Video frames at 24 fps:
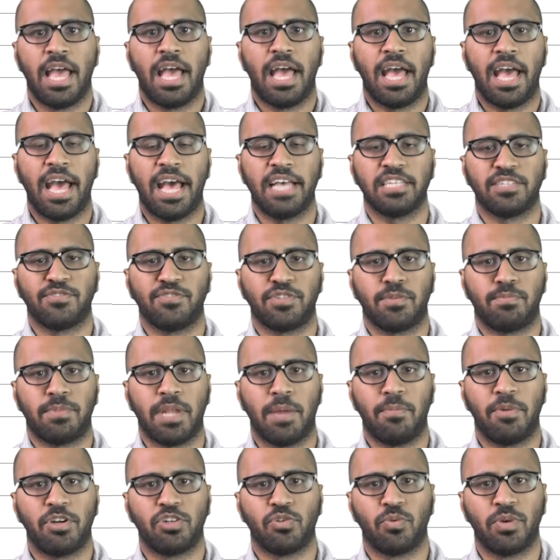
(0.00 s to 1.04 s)
As of
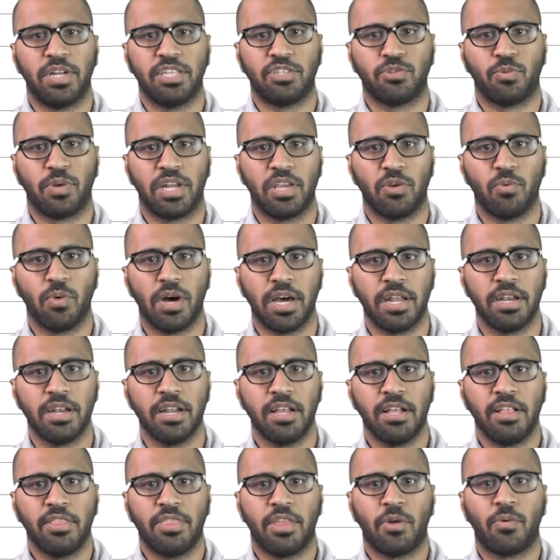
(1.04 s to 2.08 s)
September 2021,
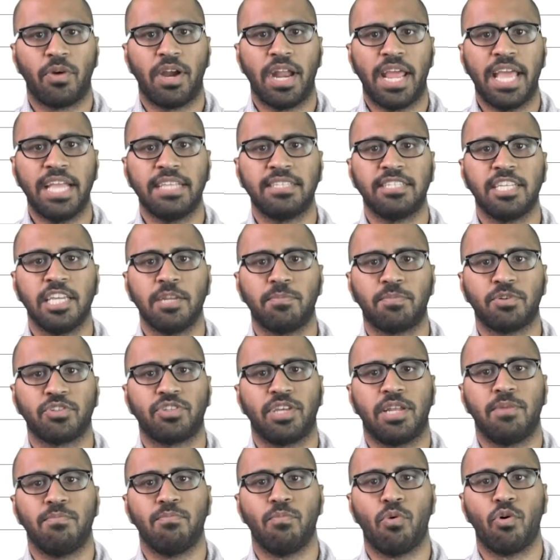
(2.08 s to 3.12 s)
there were
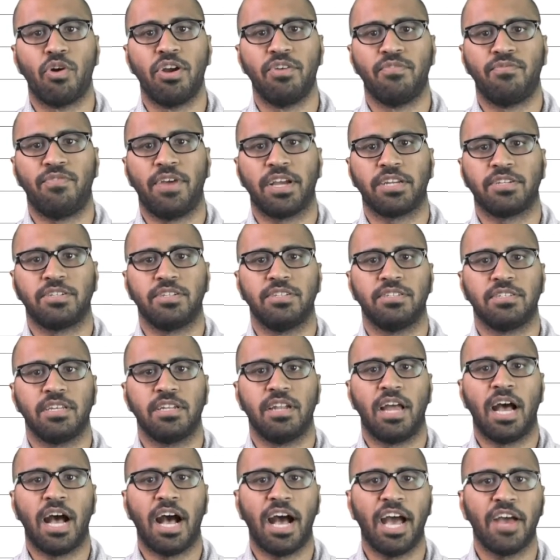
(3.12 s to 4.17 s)
18% more infections in
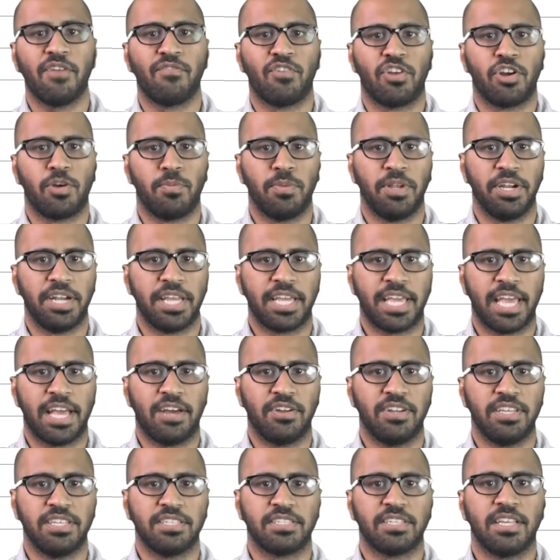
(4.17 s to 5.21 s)
high vulnerability
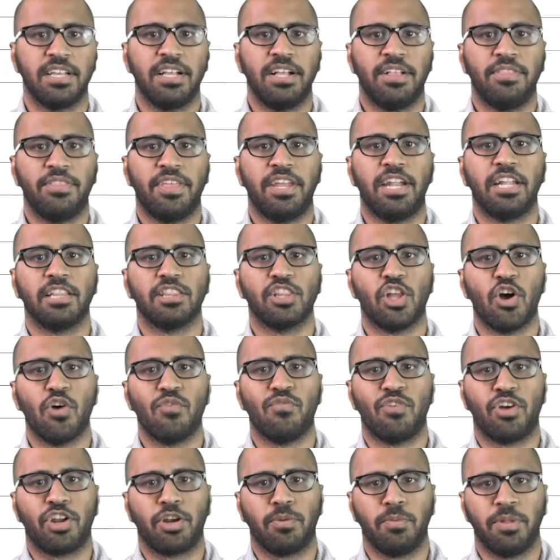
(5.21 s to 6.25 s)
counties than in low
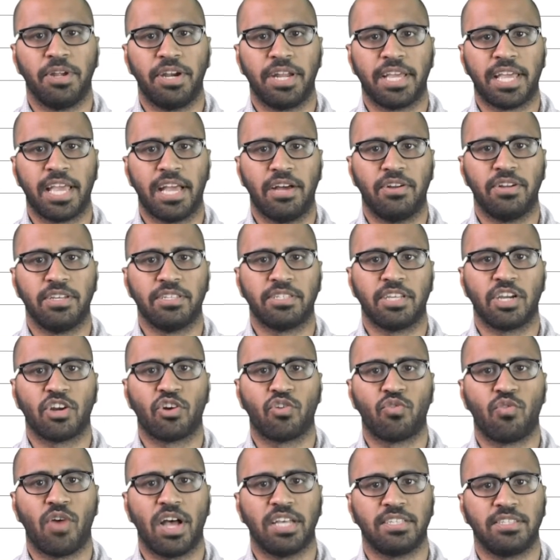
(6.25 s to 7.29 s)
vulnerability counties
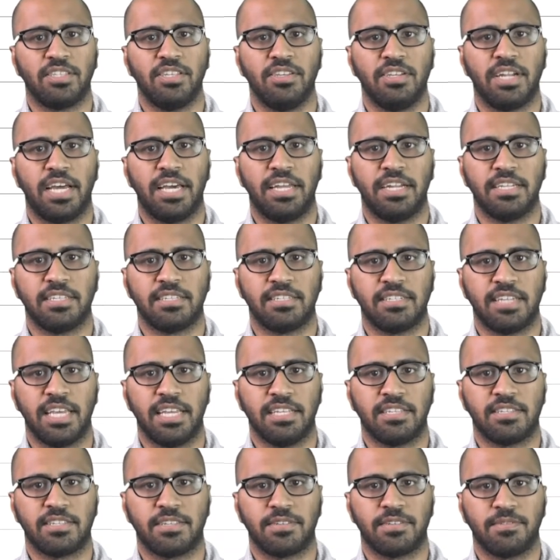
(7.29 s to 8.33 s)
across the United
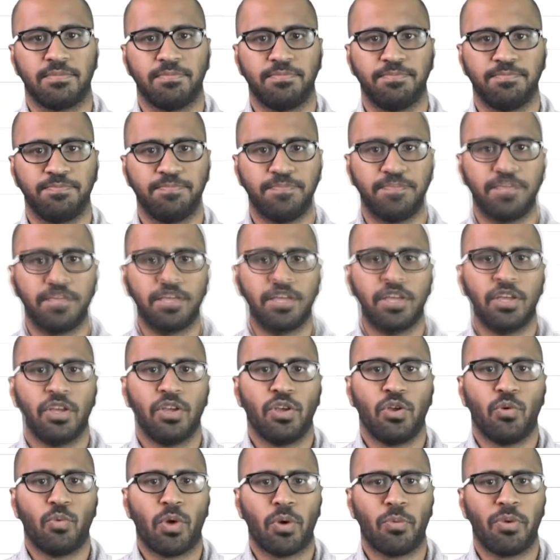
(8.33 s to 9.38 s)
States.
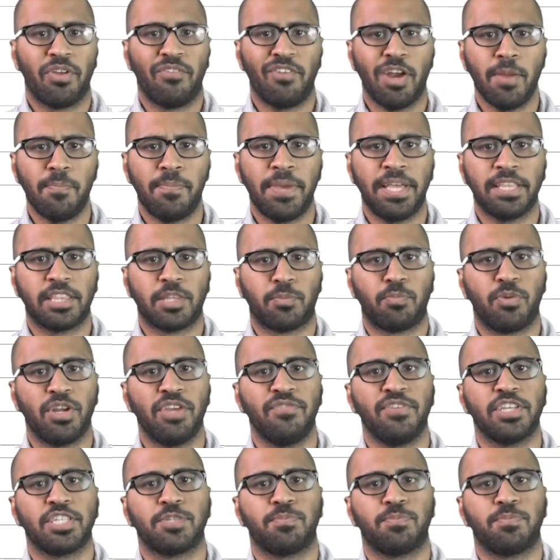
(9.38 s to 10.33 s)
When we repeat the previous